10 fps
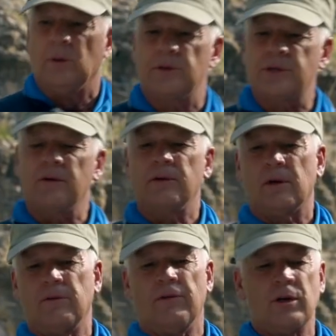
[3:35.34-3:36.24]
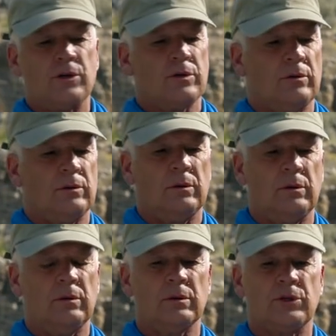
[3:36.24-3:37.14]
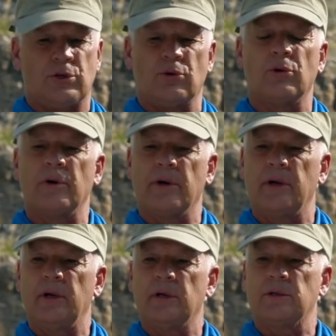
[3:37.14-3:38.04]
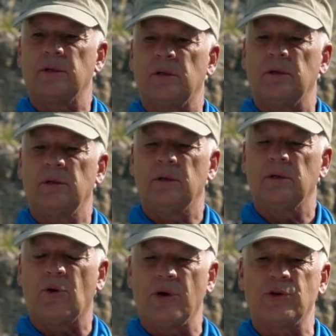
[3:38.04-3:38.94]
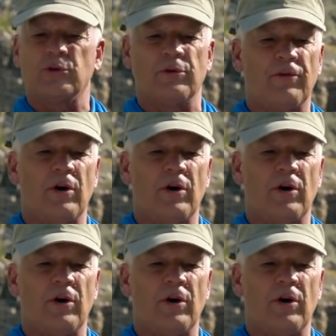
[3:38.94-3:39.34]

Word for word: Well, Steve, the conventional story is that creatures are